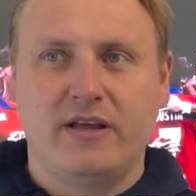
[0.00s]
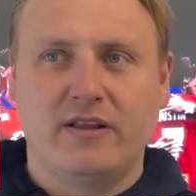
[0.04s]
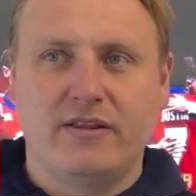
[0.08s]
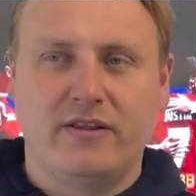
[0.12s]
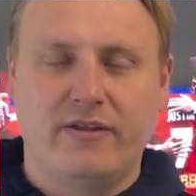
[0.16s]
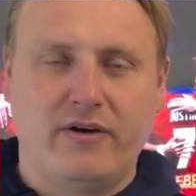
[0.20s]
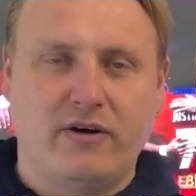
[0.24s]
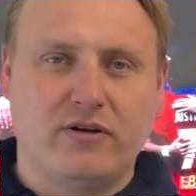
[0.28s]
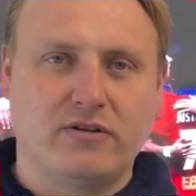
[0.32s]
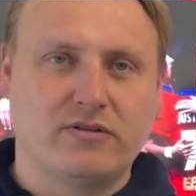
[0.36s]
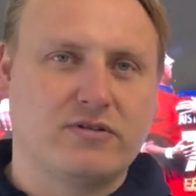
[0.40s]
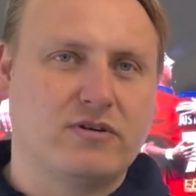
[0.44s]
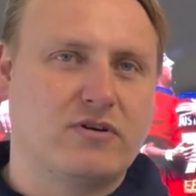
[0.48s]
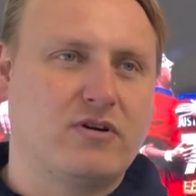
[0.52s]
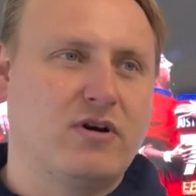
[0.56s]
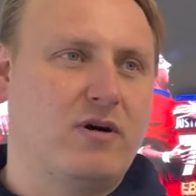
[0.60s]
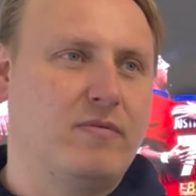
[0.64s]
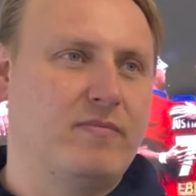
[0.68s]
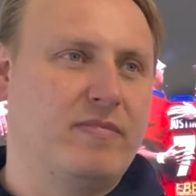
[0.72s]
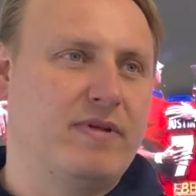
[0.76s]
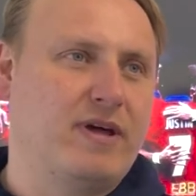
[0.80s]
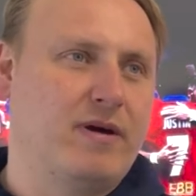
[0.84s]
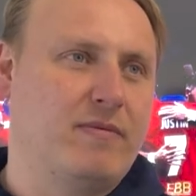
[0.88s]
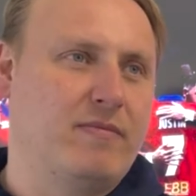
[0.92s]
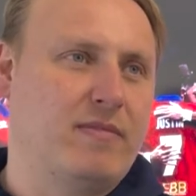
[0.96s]
They also
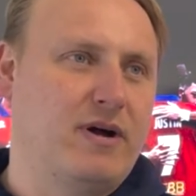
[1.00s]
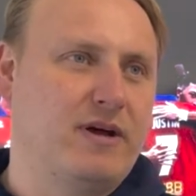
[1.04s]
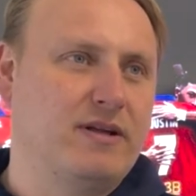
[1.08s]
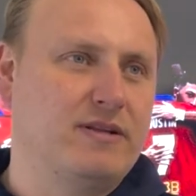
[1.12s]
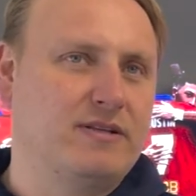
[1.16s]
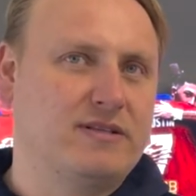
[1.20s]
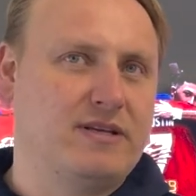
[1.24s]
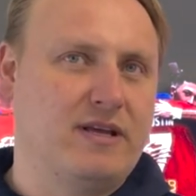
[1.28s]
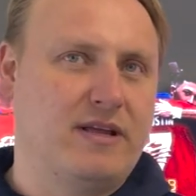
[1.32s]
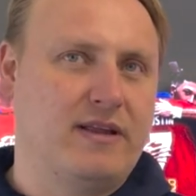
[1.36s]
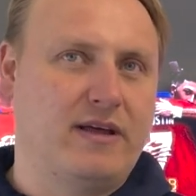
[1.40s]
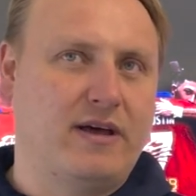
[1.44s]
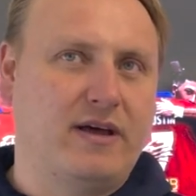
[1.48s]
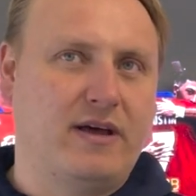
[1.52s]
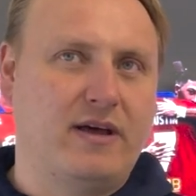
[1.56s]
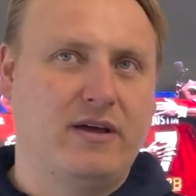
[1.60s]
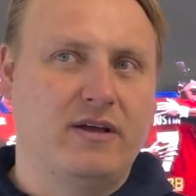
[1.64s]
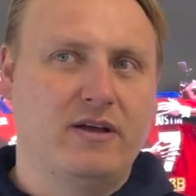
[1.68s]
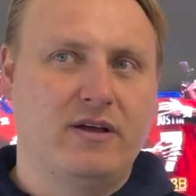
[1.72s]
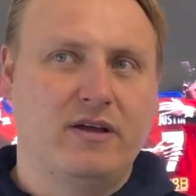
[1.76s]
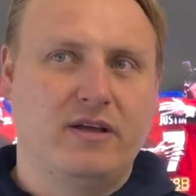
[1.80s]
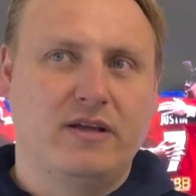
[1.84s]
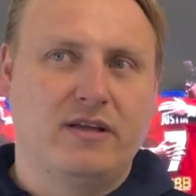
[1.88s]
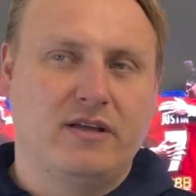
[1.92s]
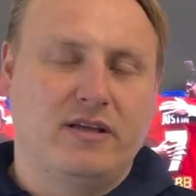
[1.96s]
can't be that mindset that,
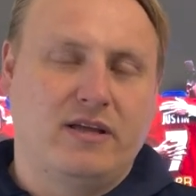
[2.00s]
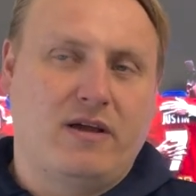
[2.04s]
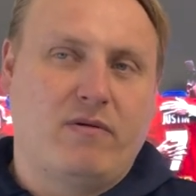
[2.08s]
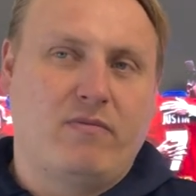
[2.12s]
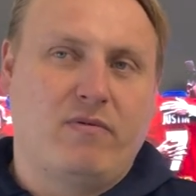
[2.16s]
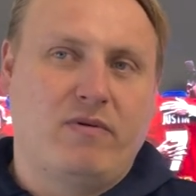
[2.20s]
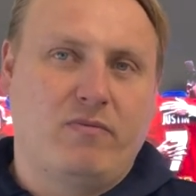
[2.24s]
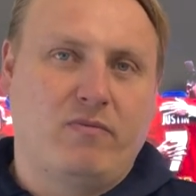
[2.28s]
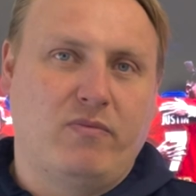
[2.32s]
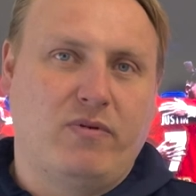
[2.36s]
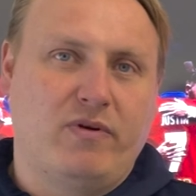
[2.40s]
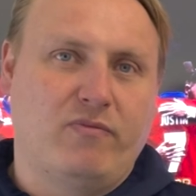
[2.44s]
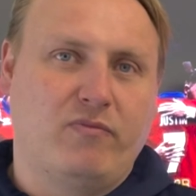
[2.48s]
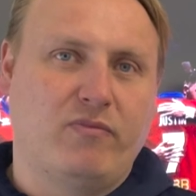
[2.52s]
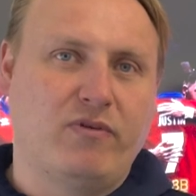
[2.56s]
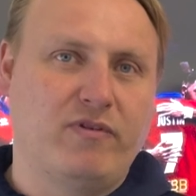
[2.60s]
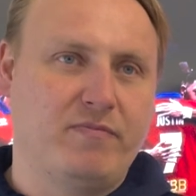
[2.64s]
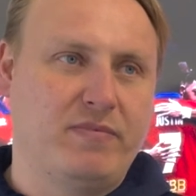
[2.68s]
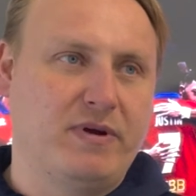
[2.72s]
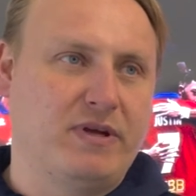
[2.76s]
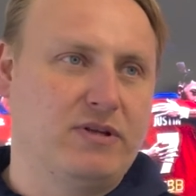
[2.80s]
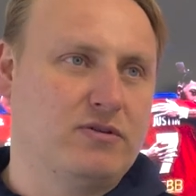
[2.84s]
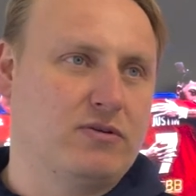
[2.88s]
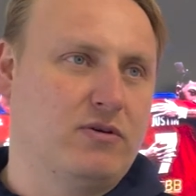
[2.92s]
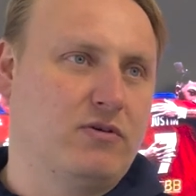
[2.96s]
yeah, we've
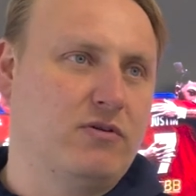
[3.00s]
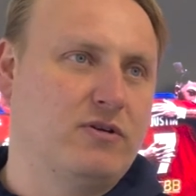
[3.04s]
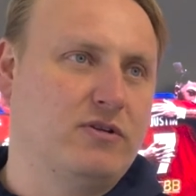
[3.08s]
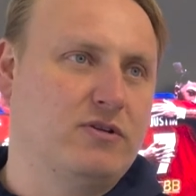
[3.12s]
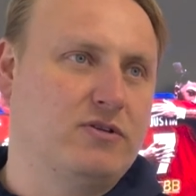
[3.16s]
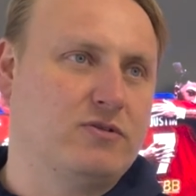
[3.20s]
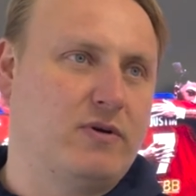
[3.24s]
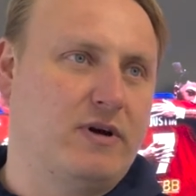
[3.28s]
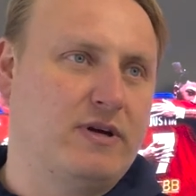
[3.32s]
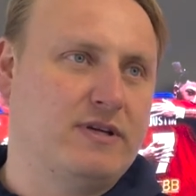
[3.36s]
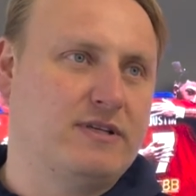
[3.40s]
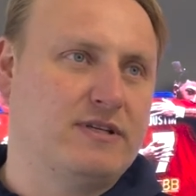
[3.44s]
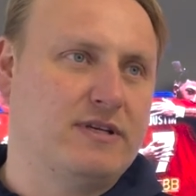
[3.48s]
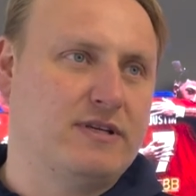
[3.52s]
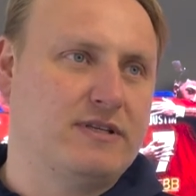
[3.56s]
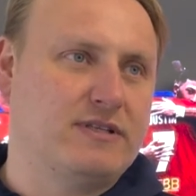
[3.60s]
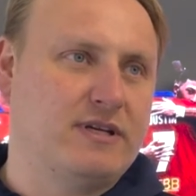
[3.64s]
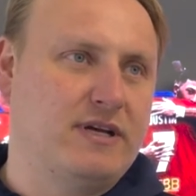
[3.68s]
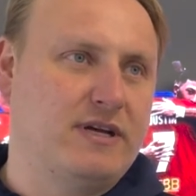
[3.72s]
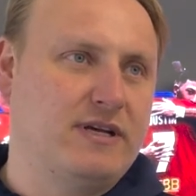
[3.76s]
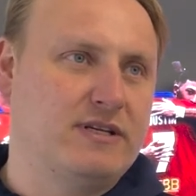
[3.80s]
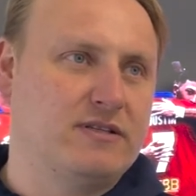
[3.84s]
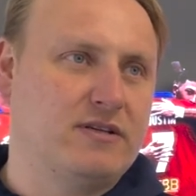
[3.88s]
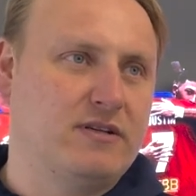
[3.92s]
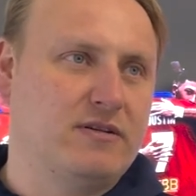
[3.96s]
beat Dorking twice this
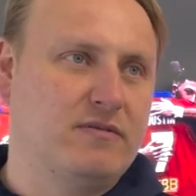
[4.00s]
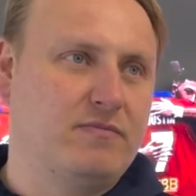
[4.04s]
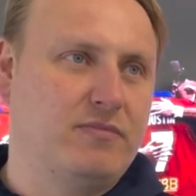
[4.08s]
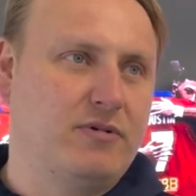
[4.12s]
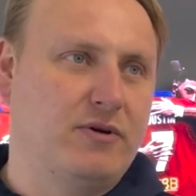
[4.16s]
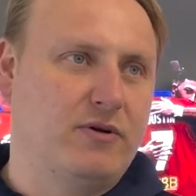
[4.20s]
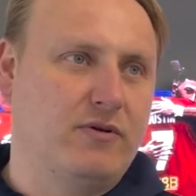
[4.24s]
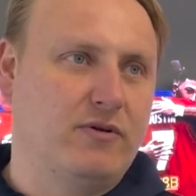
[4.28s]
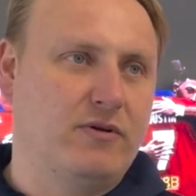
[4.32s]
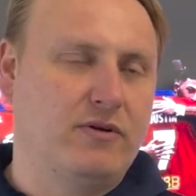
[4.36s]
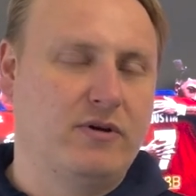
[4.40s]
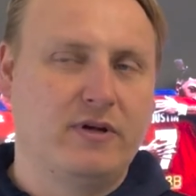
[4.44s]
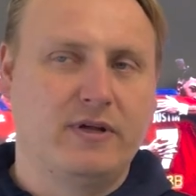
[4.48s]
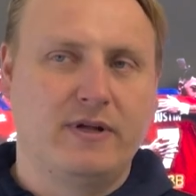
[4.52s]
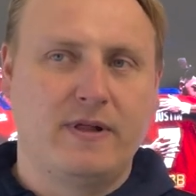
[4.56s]
season, but